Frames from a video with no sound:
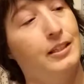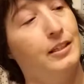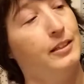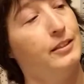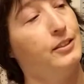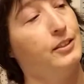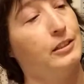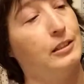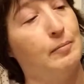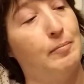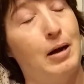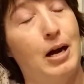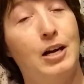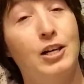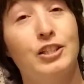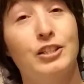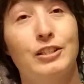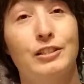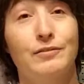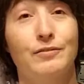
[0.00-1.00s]
just a
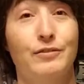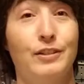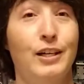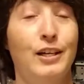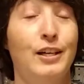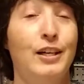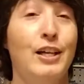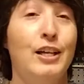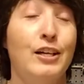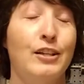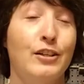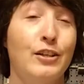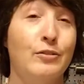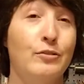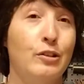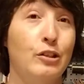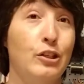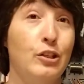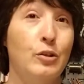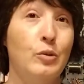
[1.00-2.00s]
box of
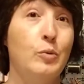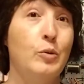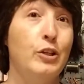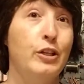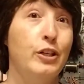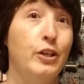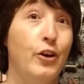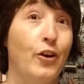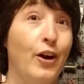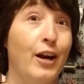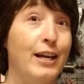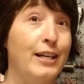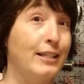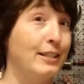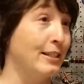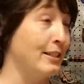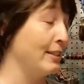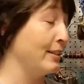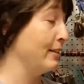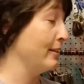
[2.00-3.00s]
those little wooden
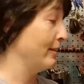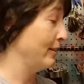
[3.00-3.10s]
crates.